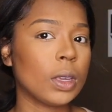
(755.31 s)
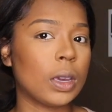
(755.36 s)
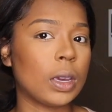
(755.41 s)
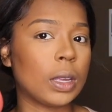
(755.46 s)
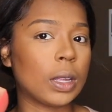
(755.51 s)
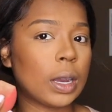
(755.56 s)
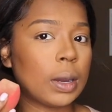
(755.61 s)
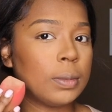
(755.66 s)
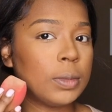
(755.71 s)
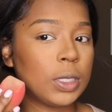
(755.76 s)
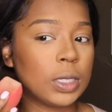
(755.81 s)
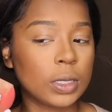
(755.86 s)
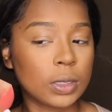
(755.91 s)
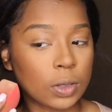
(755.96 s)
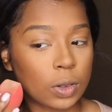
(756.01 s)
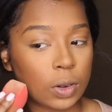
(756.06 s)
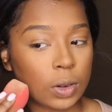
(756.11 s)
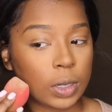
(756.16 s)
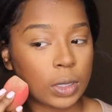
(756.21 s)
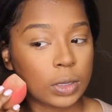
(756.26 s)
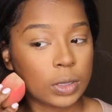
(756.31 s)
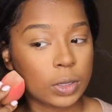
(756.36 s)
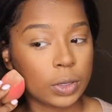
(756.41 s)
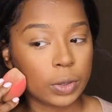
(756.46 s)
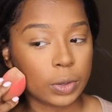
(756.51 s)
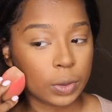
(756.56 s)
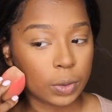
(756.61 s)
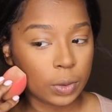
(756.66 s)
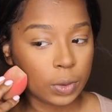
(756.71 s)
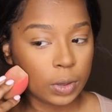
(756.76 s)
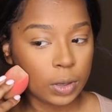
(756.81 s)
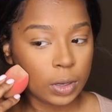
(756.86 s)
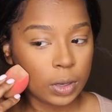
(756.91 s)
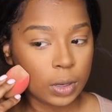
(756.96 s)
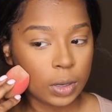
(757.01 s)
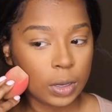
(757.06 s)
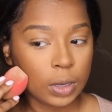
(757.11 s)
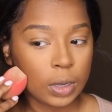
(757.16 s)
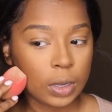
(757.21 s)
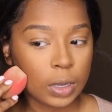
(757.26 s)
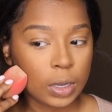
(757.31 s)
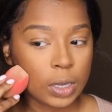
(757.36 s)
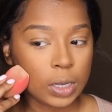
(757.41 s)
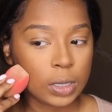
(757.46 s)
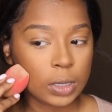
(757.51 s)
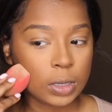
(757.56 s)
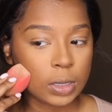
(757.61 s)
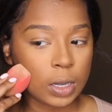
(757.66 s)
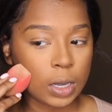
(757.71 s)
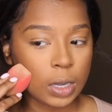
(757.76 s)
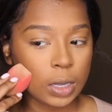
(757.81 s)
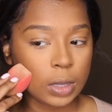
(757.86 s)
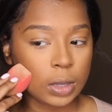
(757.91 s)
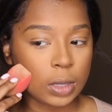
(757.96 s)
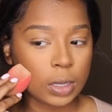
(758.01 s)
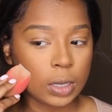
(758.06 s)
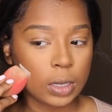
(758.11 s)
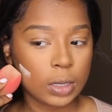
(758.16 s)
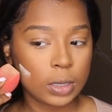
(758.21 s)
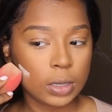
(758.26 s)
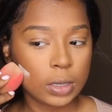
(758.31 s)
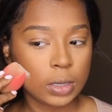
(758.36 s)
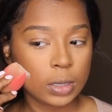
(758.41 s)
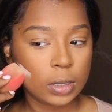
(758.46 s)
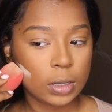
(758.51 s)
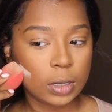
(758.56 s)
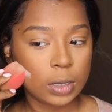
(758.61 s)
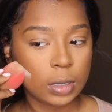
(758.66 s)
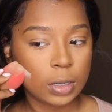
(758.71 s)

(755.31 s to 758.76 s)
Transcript: And I'm just going to take this